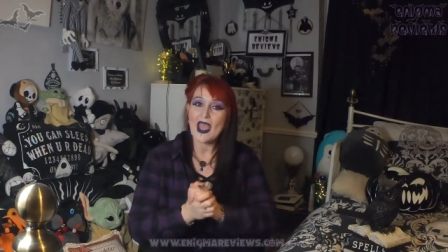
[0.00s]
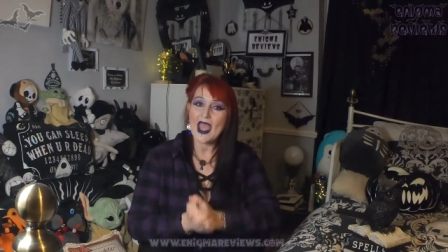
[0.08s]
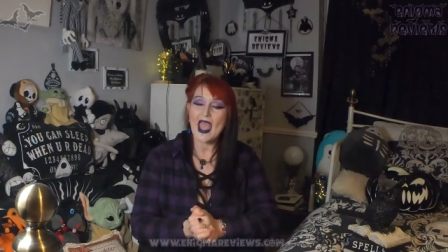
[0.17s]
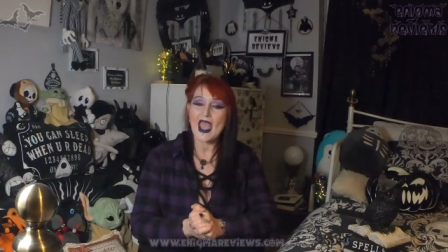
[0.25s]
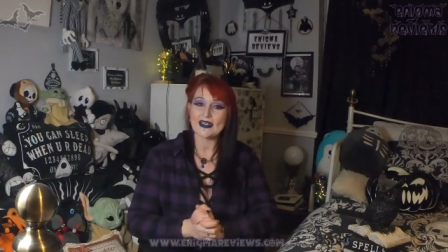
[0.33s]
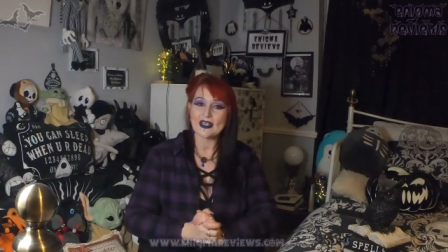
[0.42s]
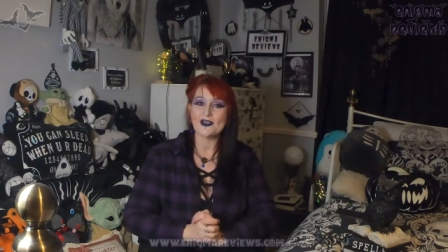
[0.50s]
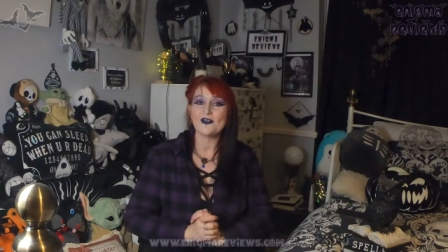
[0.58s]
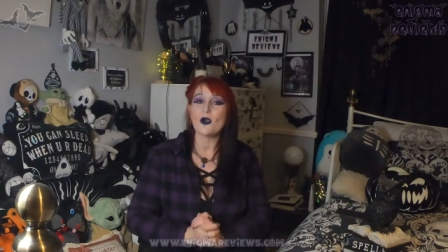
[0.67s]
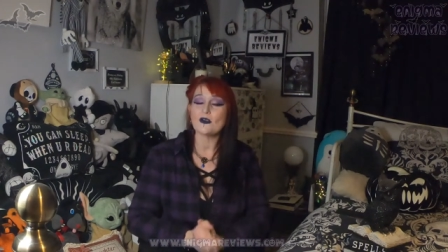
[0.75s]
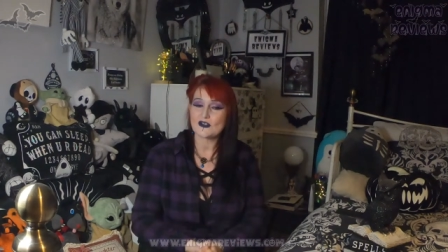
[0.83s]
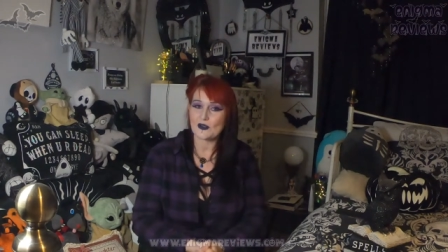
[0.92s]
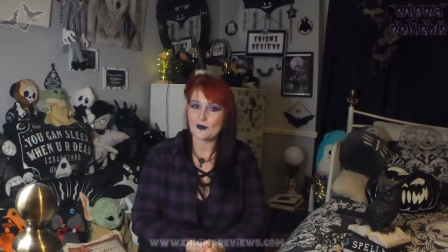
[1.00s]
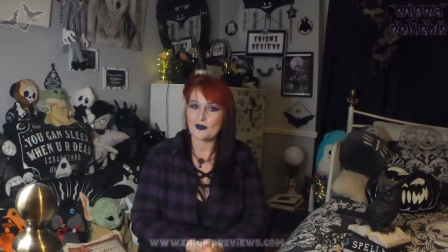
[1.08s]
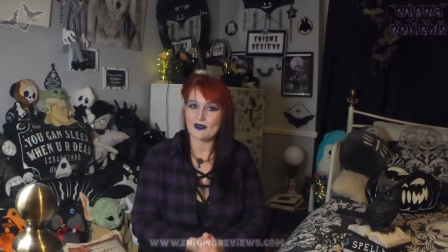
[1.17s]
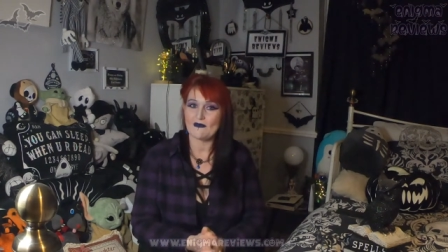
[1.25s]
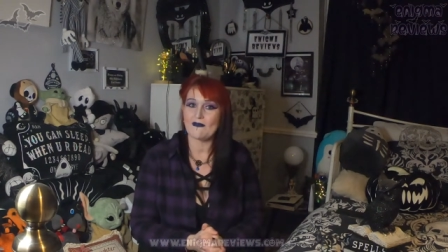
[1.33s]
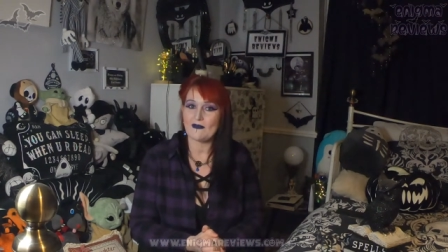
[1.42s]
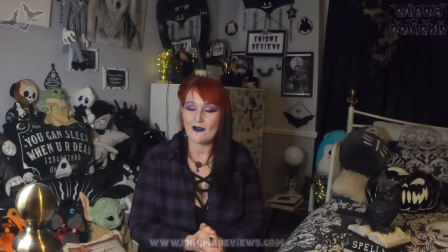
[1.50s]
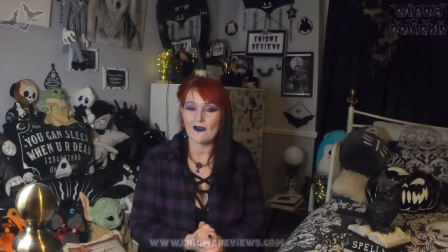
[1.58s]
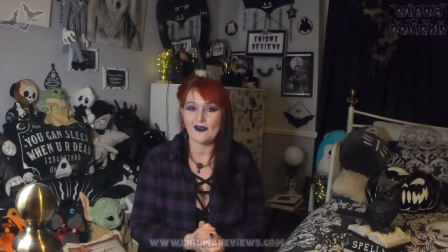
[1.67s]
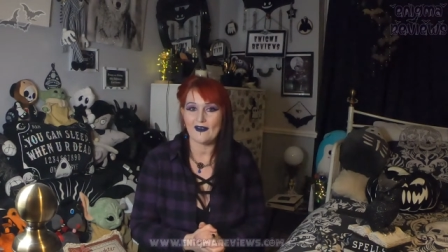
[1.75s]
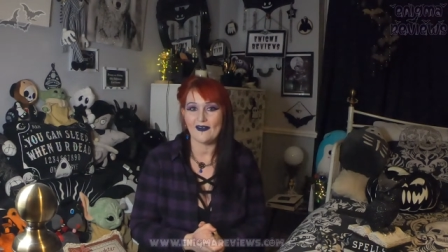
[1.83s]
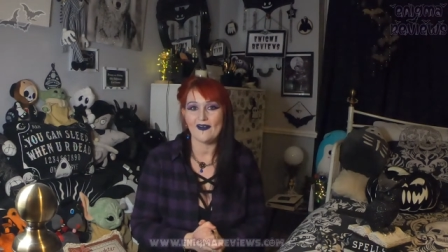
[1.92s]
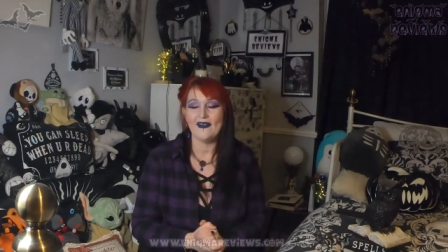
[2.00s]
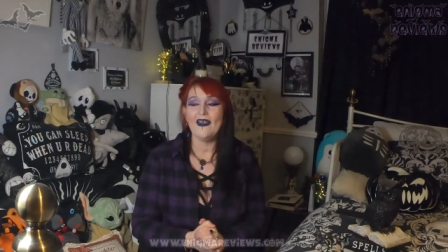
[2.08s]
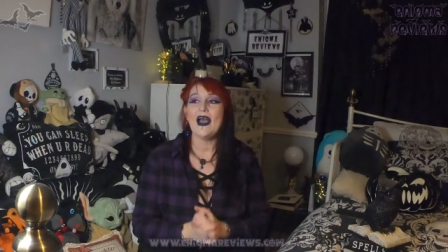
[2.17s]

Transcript: ahead and got something for her.